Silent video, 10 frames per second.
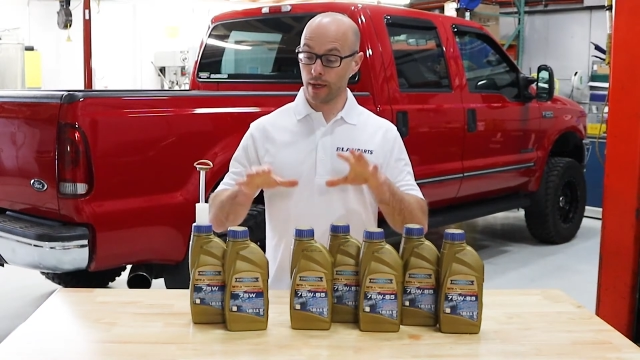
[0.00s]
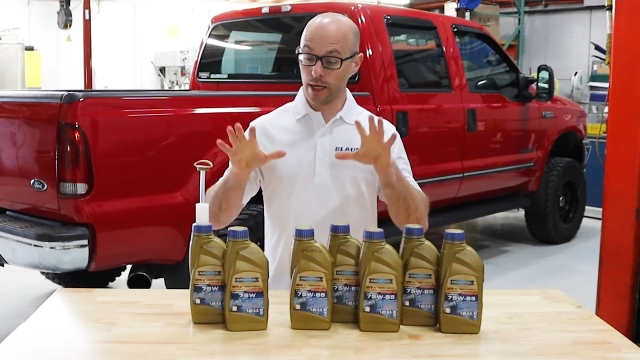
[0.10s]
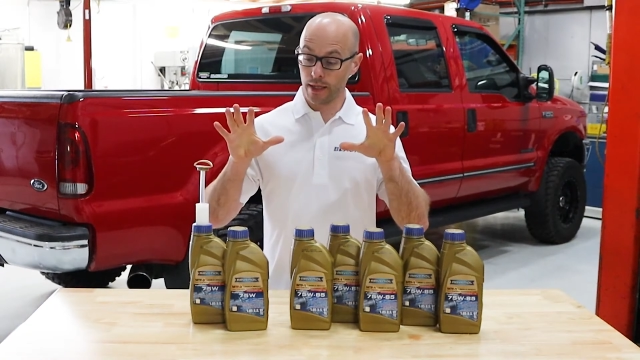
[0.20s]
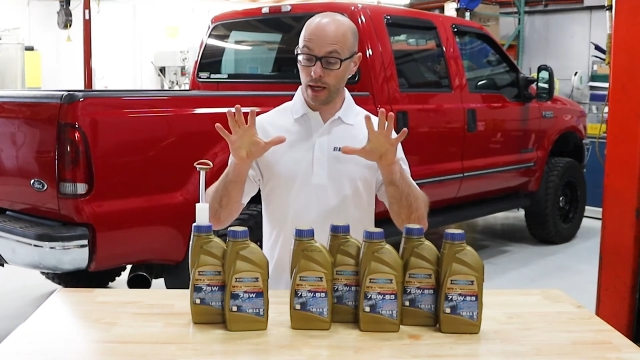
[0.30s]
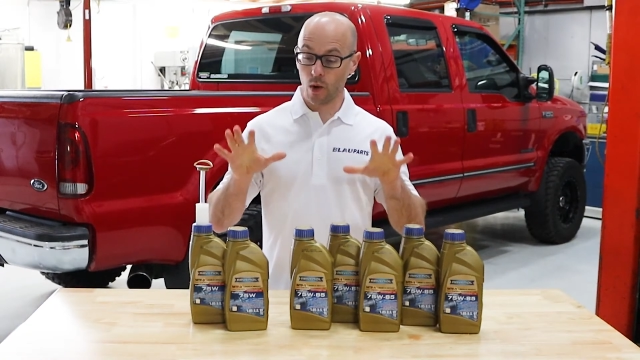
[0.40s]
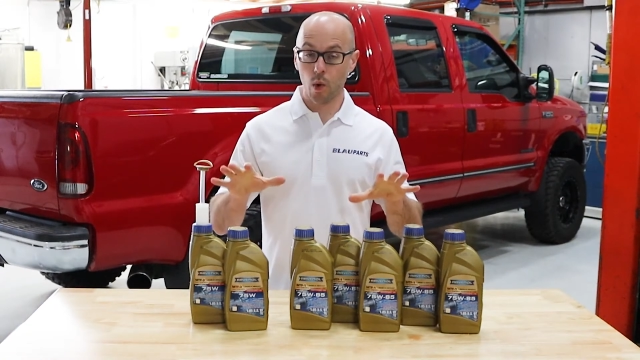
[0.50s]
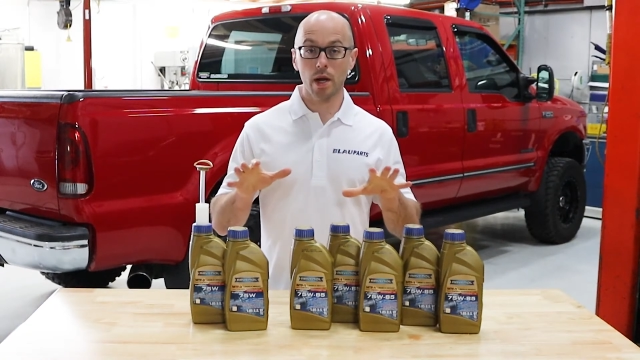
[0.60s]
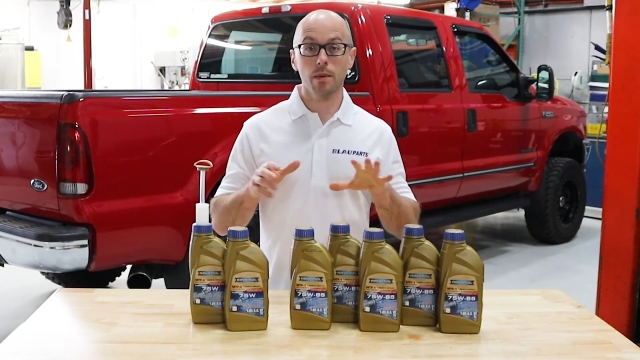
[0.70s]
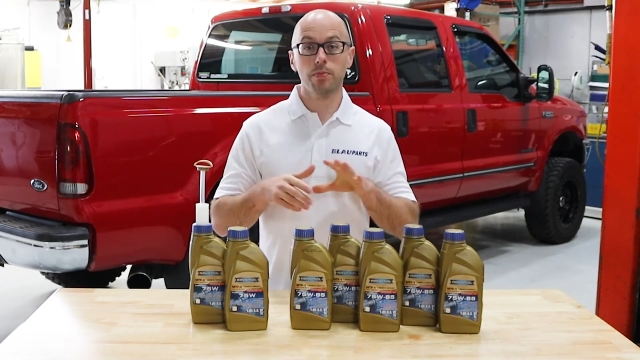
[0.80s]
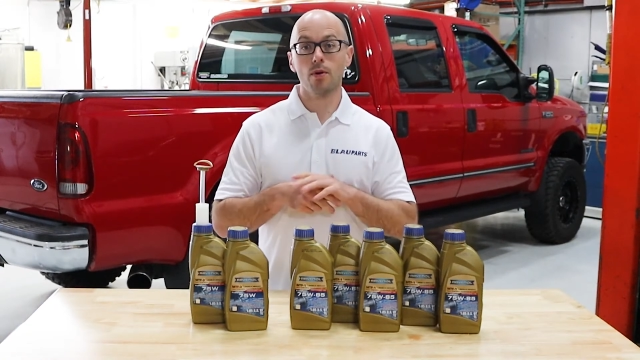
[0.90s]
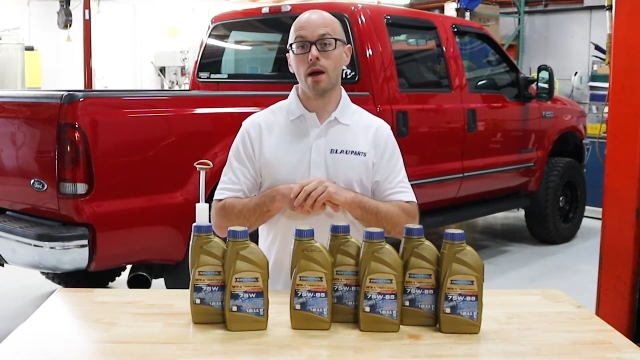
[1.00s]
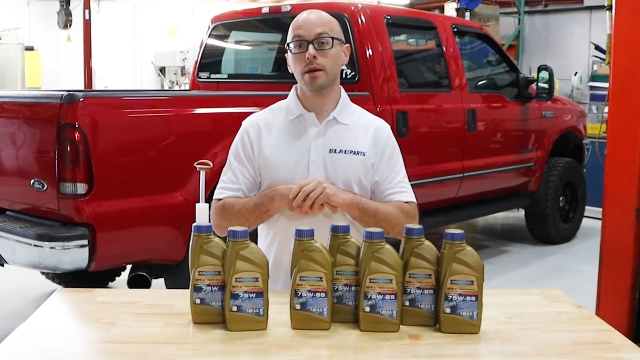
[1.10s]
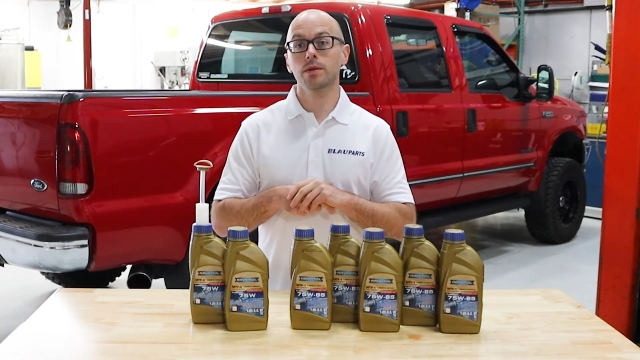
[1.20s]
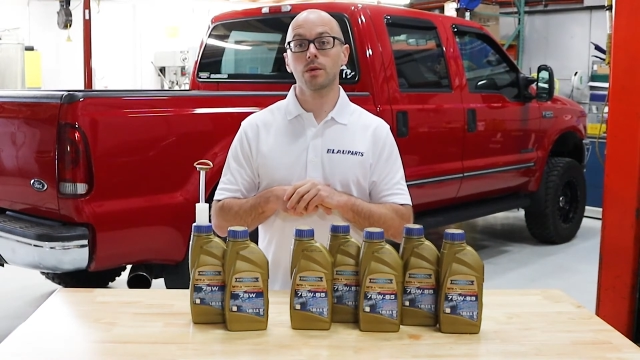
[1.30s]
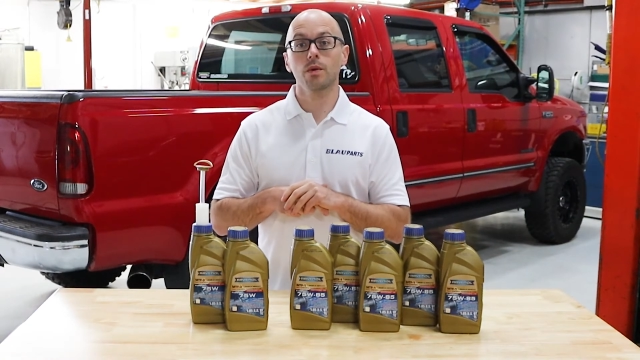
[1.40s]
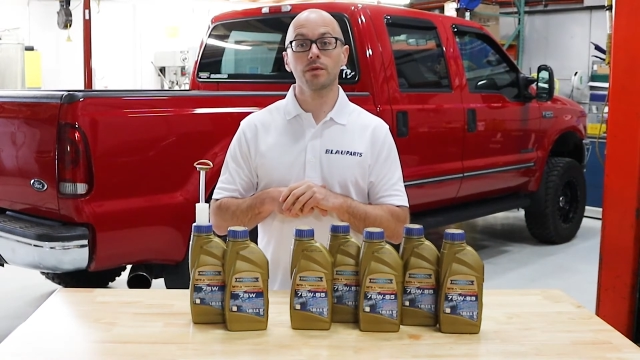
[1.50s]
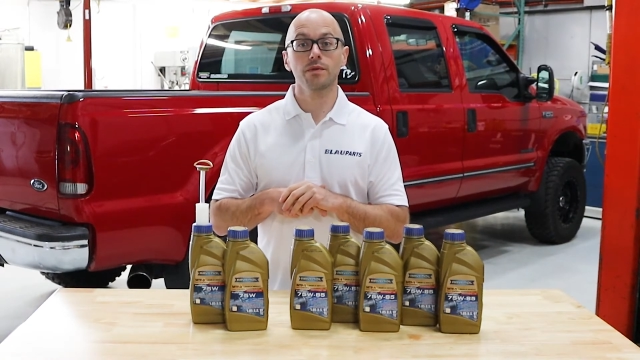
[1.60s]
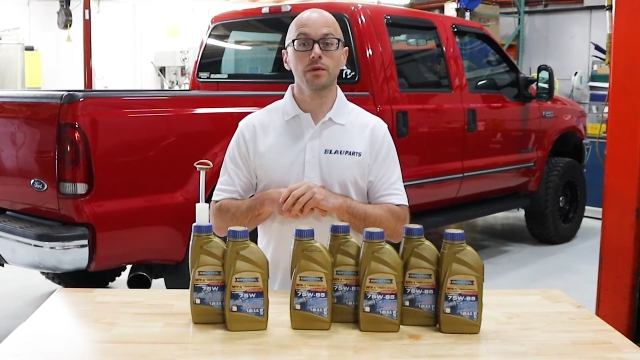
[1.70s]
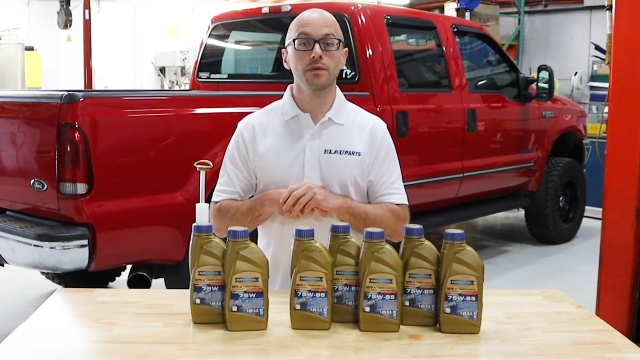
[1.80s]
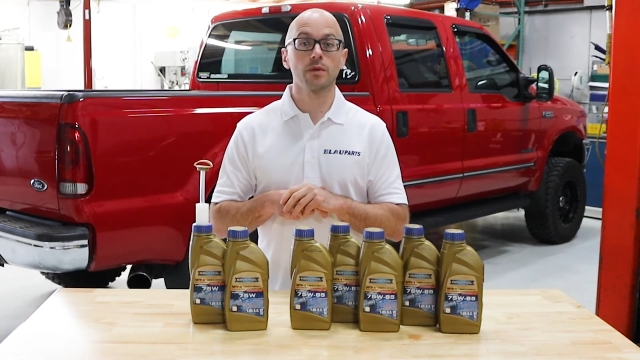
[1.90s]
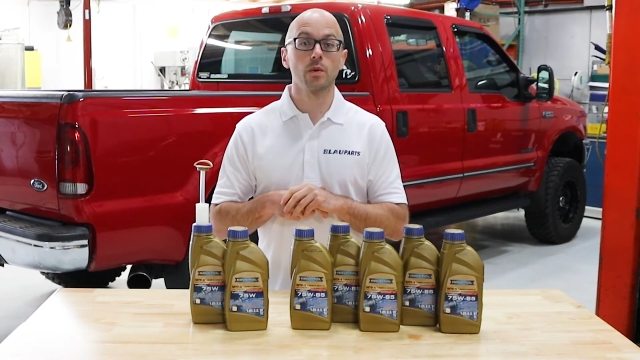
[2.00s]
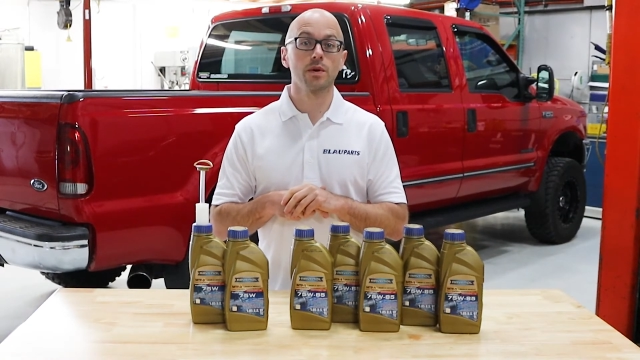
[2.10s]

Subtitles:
that is a quick product overview for